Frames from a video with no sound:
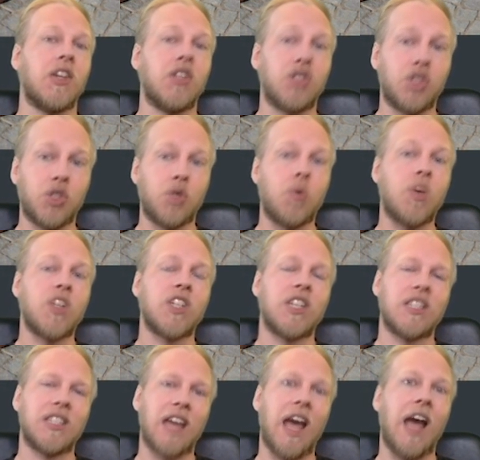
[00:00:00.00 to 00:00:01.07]

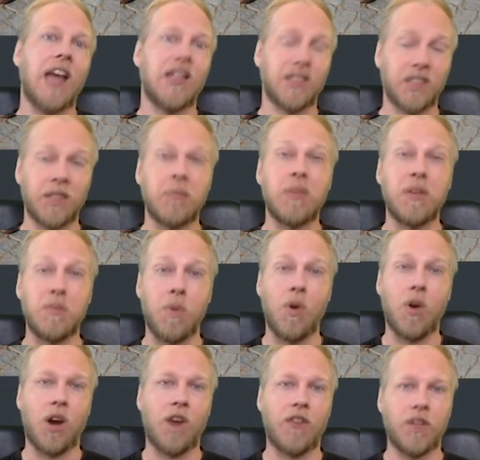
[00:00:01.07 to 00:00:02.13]
switching tasks and being more
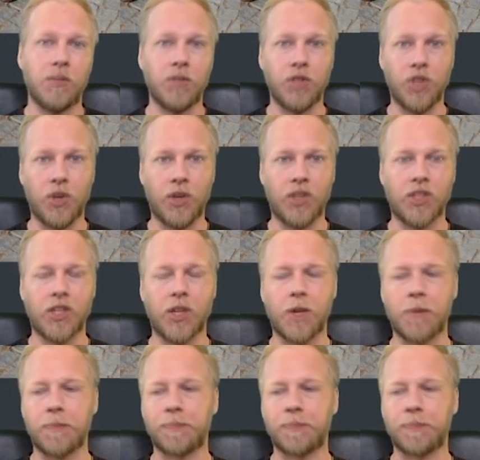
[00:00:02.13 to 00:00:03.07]
comfortable doing so.